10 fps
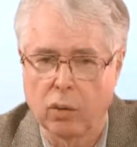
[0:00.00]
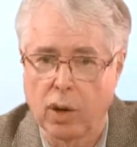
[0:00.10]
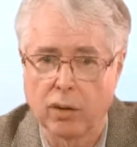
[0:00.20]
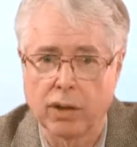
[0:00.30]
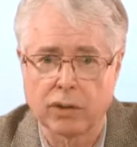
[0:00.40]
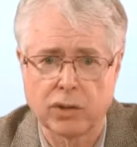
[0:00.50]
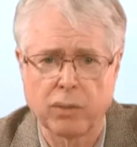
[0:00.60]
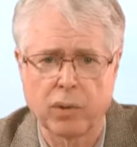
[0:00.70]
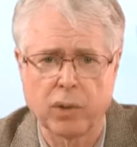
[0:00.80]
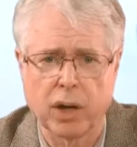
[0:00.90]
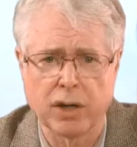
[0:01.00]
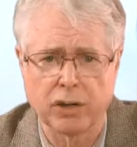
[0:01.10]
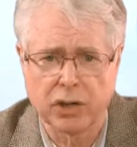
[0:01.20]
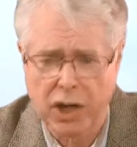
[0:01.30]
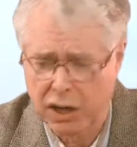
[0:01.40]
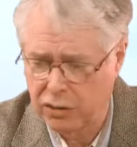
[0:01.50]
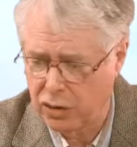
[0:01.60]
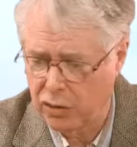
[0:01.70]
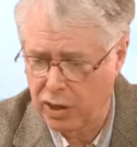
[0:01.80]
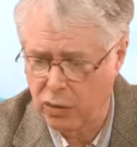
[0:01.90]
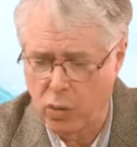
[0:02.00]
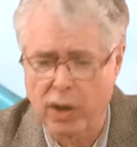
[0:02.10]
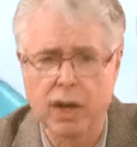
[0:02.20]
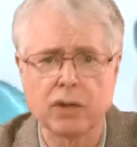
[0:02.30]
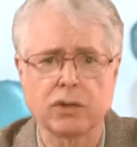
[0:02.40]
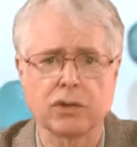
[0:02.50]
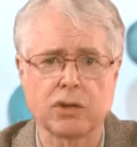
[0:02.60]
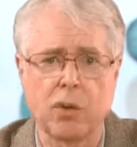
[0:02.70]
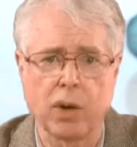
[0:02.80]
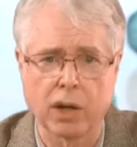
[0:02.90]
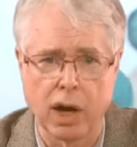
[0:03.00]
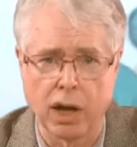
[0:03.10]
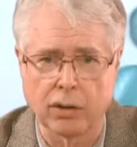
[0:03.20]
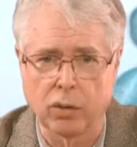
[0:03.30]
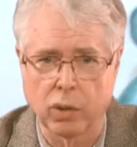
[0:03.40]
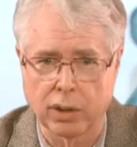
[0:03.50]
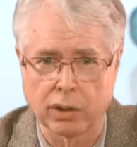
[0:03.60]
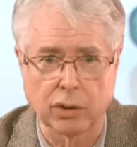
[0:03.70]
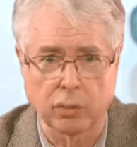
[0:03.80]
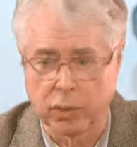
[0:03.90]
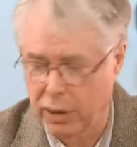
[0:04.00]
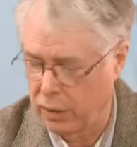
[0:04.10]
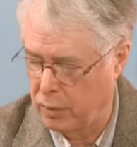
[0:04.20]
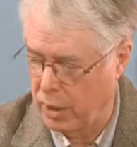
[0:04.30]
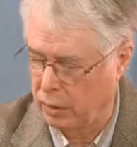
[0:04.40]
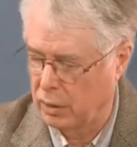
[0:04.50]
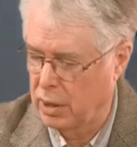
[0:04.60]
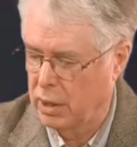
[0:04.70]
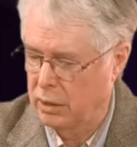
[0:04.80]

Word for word: Well, that's something we got to change. All right, what else is going on that we can complain about?